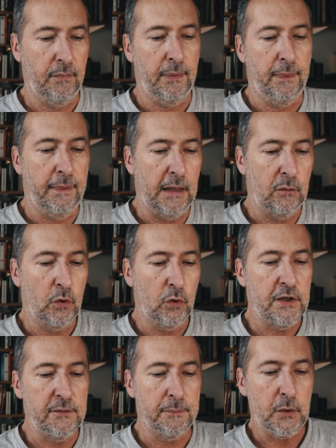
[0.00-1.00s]
That what
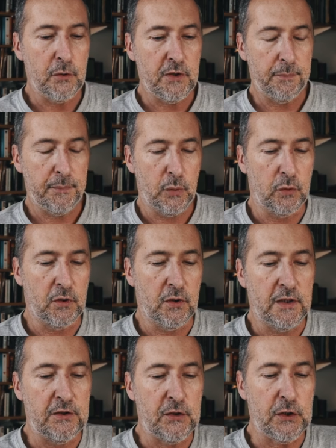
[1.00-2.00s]
is most important
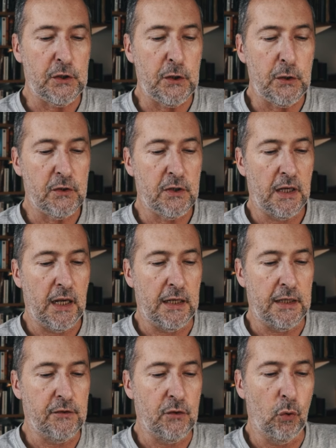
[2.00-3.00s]
is to
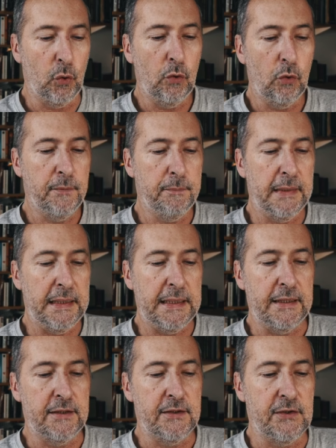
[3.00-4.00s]
utilize all the
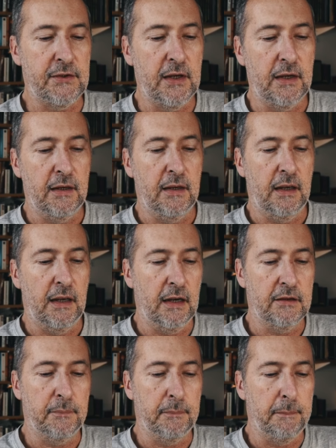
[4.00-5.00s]
means
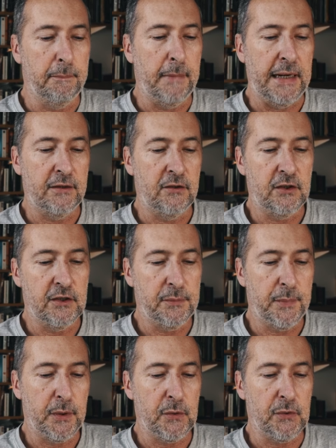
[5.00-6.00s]
at a man's
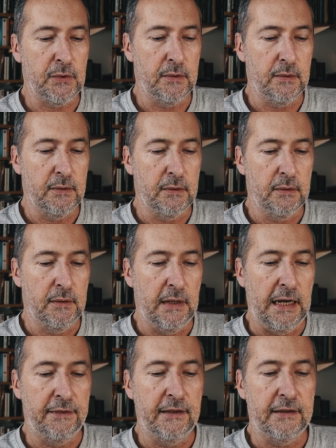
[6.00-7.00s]
disposal,
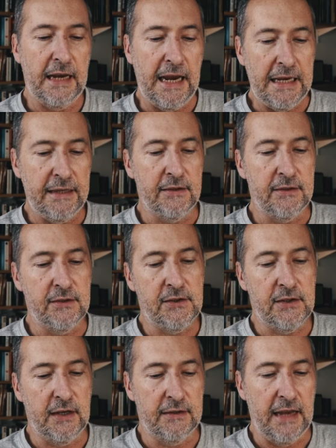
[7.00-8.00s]
and that ends
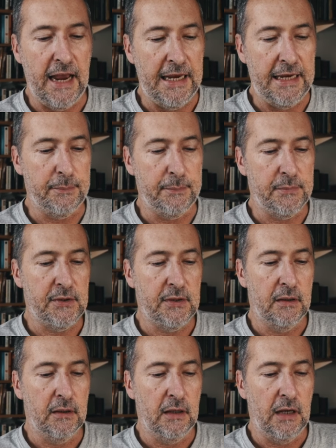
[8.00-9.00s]
and aims
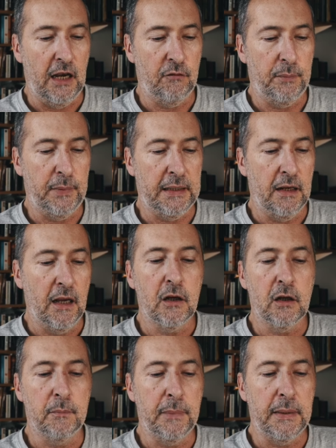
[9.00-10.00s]
have been
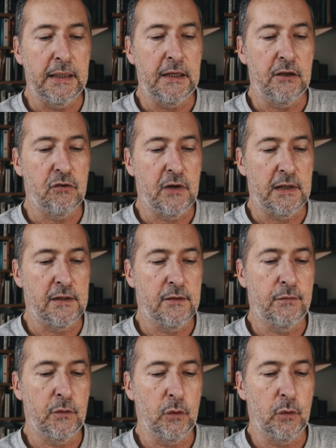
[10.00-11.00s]
completely
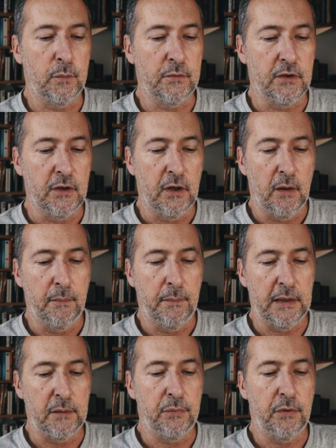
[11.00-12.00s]
transformed by
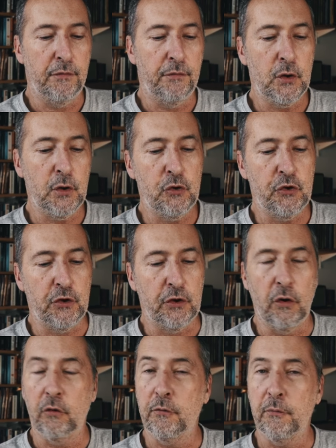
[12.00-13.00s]
the profusion
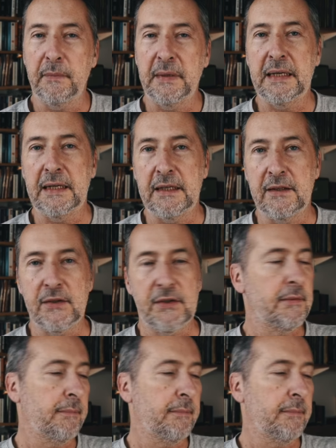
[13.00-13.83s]
of means.